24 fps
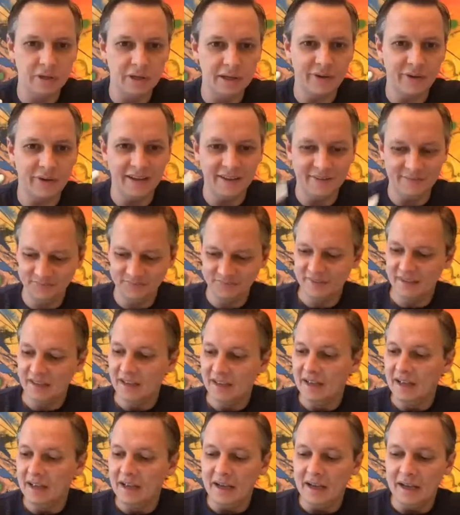Okay.
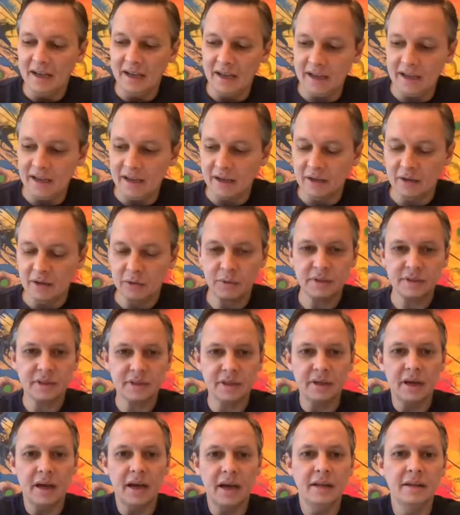Uh,
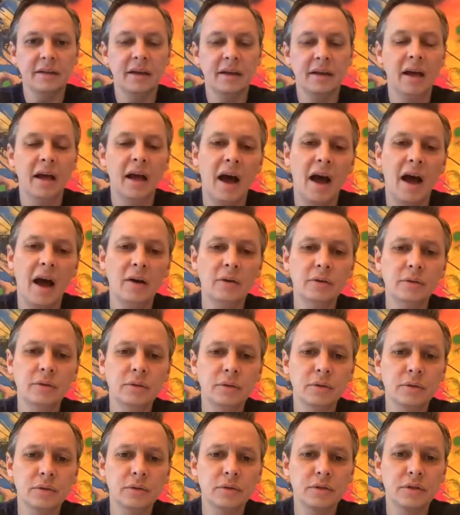and
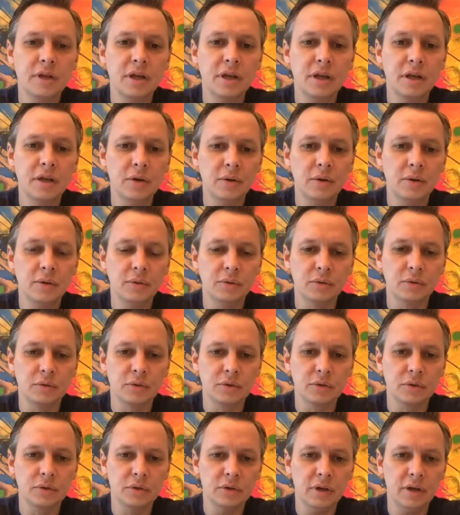how
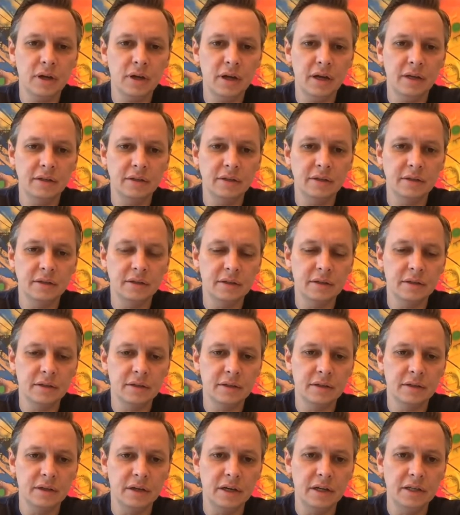CEOs and
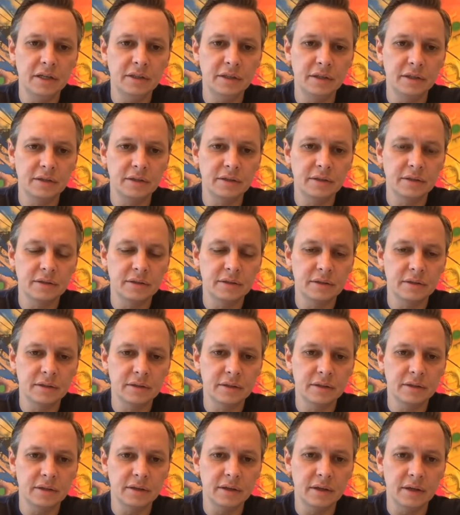uh, leaders
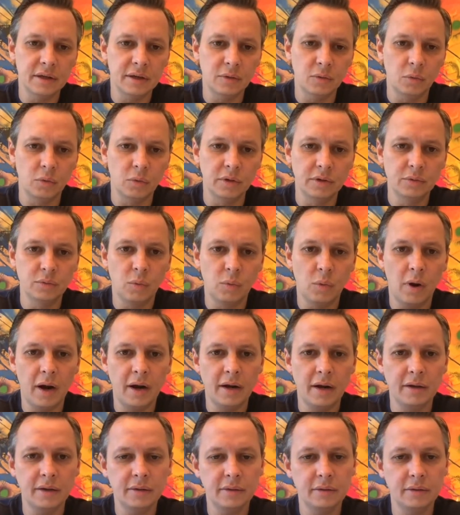uh,
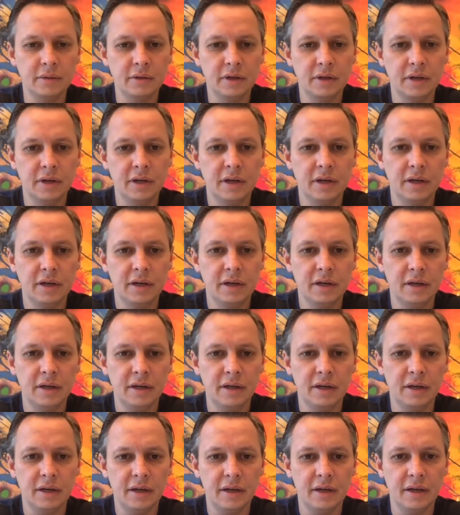worldwide
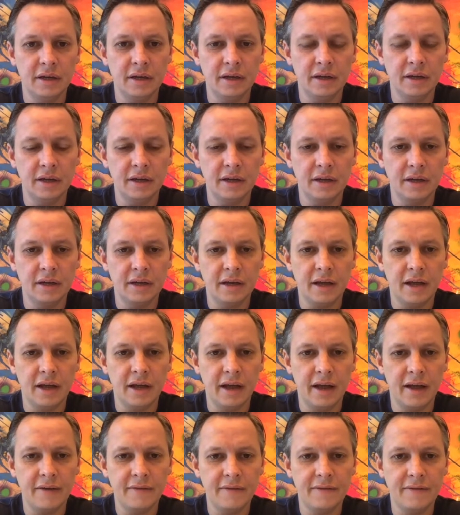uh,
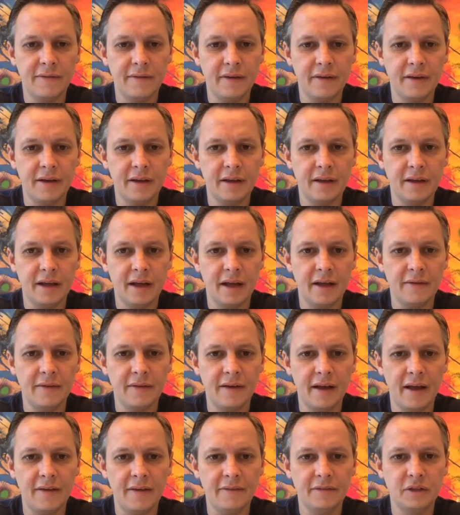have, have
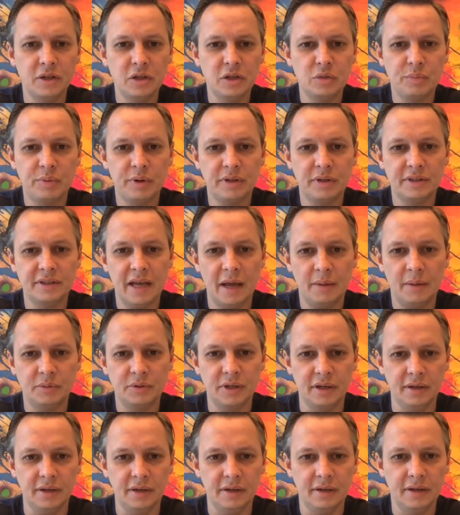have this
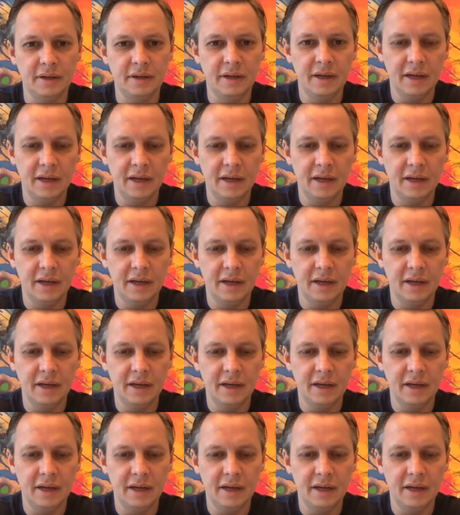perception?